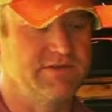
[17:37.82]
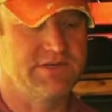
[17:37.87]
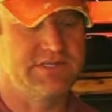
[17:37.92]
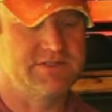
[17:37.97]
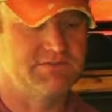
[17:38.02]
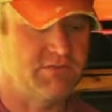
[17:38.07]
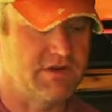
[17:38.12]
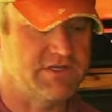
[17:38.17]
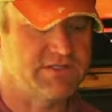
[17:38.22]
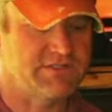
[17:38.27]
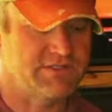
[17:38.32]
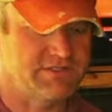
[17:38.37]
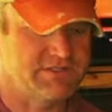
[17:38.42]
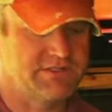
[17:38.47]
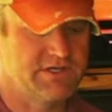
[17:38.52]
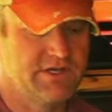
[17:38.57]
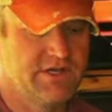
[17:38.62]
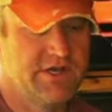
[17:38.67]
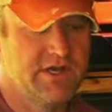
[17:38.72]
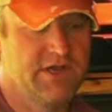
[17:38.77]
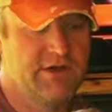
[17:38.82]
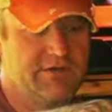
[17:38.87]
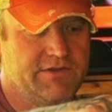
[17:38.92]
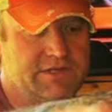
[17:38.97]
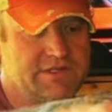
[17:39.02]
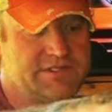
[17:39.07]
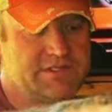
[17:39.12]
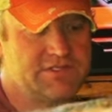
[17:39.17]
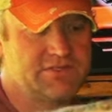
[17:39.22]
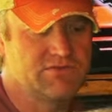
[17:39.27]
expressions.
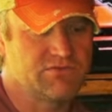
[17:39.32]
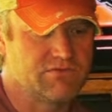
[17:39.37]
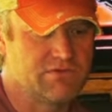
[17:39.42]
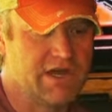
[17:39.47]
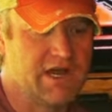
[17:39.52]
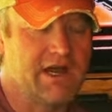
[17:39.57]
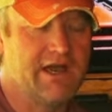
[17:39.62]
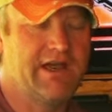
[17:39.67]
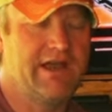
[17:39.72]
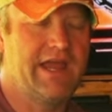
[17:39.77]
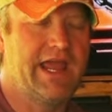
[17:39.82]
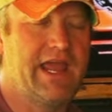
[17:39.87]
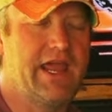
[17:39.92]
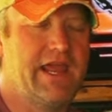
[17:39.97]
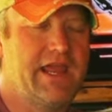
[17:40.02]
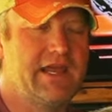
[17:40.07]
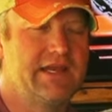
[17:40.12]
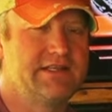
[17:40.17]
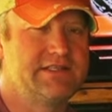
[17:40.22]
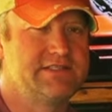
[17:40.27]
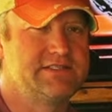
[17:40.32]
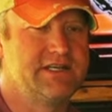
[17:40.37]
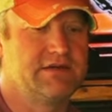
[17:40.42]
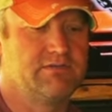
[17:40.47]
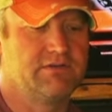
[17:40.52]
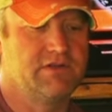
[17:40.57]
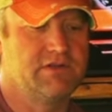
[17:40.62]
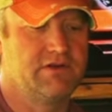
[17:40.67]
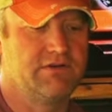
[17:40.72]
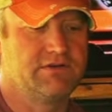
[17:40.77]
This is a rye, and it's
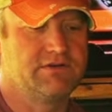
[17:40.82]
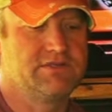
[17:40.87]
double oaked.